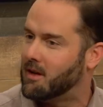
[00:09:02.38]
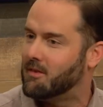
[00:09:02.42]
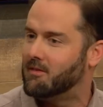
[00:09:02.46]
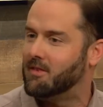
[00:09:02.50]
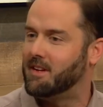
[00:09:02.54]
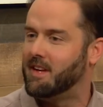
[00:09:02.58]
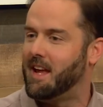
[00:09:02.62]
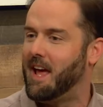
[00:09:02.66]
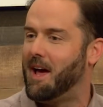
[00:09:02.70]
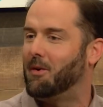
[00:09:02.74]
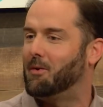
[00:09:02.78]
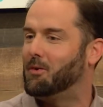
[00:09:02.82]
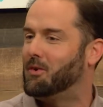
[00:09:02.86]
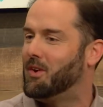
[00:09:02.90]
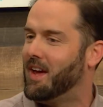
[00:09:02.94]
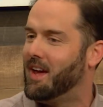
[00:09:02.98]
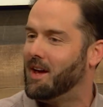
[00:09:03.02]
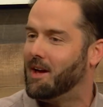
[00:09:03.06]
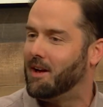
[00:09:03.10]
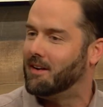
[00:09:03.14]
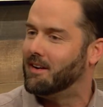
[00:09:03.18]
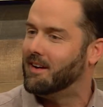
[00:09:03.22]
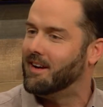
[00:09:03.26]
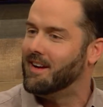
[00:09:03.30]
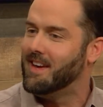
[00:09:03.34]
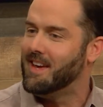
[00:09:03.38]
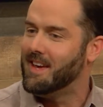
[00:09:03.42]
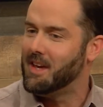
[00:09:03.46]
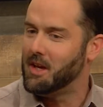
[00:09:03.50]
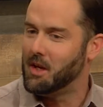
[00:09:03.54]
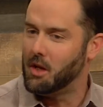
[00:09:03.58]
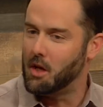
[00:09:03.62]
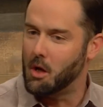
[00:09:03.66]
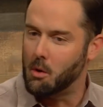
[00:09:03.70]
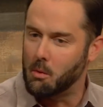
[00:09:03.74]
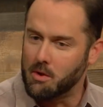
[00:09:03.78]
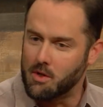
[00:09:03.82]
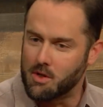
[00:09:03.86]
of a downtown,
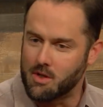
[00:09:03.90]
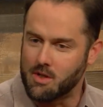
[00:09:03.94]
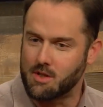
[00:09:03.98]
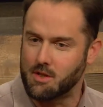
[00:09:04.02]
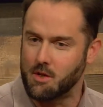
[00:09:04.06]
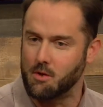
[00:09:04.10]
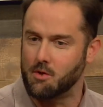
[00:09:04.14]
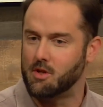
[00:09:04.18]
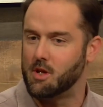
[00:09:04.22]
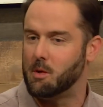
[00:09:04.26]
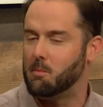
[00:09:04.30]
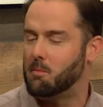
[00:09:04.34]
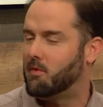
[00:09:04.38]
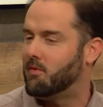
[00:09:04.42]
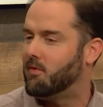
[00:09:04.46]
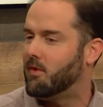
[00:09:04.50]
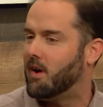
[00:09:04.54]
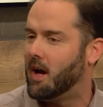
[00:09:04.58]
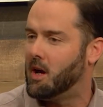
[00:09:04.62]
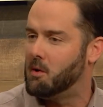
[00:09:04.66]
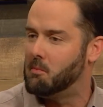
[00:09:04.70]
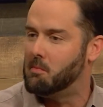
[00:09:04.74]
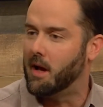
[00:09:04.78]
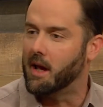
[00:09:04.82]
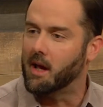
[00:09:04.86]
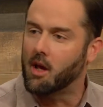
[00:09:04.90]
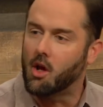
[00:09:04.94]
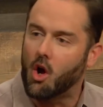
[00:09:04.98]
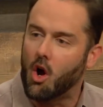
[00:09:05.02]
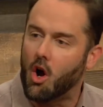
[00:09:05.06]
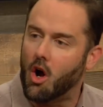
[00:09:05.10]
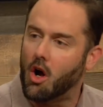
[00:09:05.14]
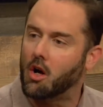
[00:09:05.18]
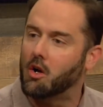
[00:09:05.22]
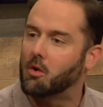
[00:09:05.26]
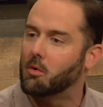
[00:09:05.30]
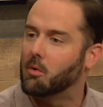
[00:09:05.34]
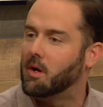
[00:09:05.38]
you know, which is so typified by
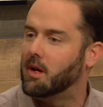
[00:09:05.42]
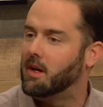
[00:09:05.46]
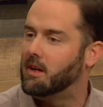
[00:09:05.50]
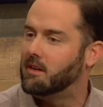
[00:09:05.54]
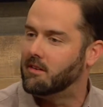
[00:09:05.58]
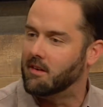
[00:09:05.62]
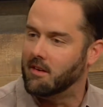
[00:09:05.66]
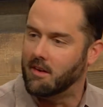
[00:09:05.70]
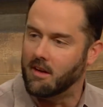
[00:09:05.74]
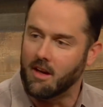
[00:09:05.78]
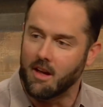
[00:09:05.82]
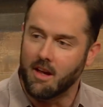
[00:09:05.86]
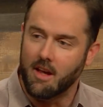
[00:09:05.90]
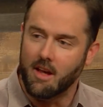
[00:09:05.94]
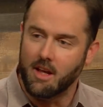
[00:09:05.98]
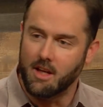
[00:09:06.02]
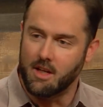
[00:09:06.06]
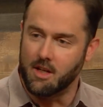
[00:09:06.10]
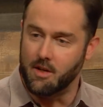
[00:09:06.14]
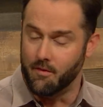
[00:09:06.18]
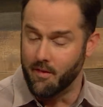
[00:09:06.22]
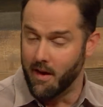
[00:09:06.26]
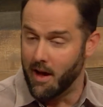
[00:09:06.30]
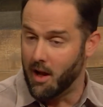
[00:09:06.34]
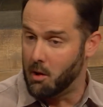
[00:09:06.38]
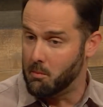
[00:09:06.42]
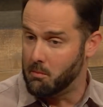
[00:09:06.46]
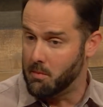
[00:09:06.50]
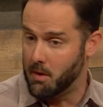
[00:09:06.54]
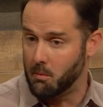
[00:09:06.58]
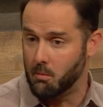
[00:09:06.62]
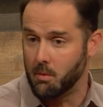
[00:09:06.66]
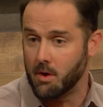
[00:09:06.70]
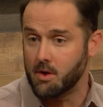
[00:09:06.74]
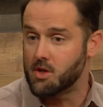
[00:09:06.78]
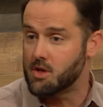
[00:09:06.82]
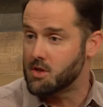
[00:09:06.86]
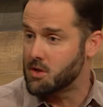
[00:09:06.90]
concrete and
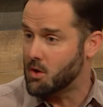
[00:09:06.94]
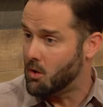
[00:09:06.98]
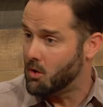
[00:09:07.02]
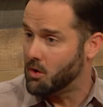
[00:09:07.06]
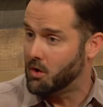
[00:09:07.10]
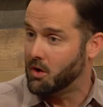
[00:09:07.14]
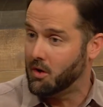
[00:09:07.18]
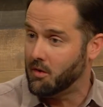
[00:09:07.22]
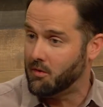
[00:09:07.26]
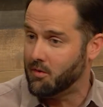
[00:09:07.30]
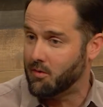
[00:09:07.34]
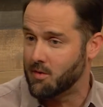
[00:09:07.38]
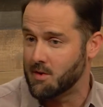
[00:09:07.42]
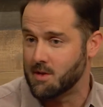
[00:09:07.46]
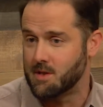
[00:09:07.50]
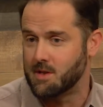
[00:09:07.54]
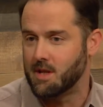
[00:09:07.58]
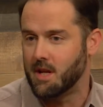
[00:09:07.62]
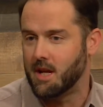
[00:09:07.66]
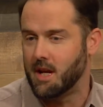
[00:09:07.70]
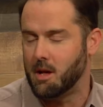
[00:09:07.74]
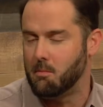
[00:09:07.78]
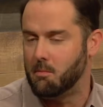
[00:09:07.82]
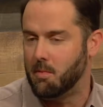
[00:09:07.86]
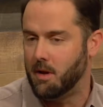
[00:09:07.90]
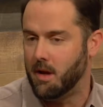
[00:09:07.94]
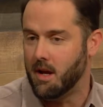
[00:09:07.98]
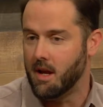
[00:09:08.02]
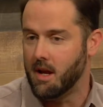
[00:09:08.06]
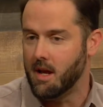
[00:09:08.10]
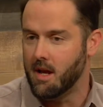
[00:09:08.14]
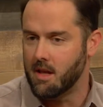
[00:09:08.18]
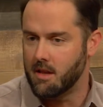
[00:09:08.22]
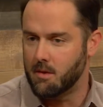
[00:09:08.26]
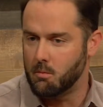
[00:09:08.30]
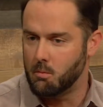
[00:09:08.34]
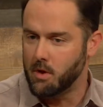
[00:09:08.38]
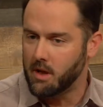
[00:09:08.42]
development, which is all good for a city, but
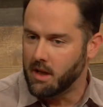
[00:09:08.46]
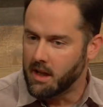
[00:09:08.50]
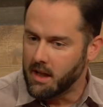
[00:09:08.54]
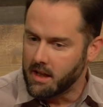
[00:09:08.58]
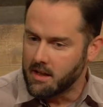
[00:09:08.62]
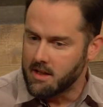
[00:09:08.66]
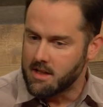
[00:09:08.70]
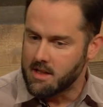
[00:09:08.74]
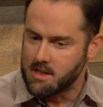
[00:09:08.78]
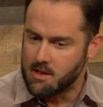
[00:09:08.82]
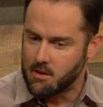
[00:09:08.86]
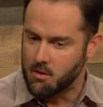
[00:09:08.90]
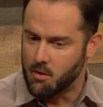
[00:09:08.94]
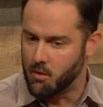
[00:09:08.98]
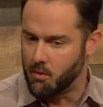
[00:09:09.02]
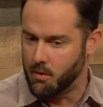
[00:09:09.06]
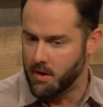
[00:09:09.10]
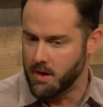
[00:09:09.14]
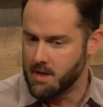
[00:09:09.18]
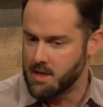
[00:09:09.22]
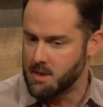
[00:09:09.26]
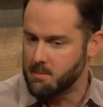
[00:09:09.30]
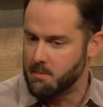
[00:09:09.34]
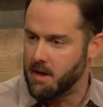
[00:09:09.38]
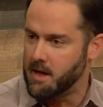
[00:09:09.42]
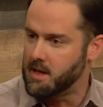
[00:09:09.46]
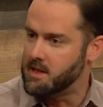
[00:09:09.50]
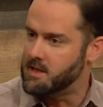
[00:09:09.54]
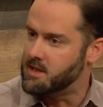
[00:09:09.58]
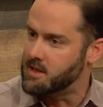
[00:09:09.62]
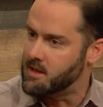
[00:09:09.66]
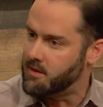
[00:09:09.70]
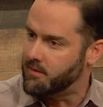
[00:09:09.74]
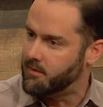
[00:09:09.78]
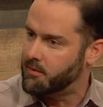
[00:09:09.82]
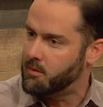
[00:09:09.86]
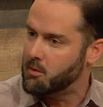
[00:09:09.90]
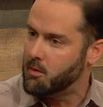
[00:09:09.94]
we need these little green spaces
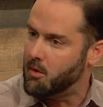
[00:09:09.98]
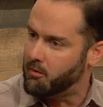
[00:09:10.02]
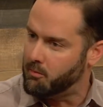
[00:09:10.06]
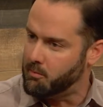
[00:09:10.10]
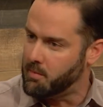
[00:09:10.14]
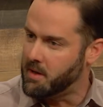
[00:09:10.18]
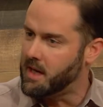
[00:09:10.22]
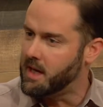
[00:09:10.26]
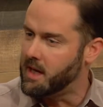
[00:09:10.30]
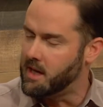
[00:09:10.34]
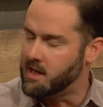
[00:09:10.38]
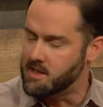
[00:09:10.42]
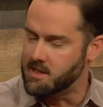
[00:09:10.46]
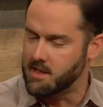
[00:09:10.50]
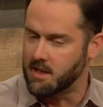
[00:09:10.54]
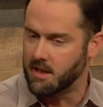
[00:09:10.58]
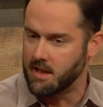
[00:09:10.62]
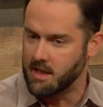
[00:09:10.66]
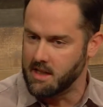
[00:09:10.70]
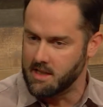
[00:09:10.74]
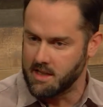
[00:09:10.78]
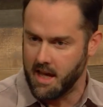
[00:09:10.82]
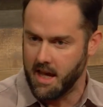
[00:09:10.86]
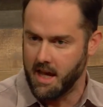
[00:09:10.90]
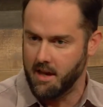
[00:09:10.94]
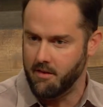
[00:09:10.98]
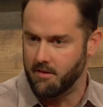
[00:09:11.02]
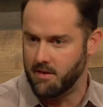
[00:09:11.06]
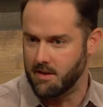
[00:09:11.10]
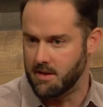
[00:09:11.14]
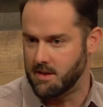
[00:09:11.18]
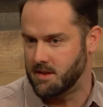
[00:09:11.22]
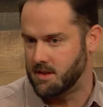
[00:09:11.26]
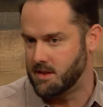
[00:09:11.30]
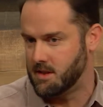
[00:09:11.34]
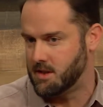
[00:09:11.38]
of peace and these havens.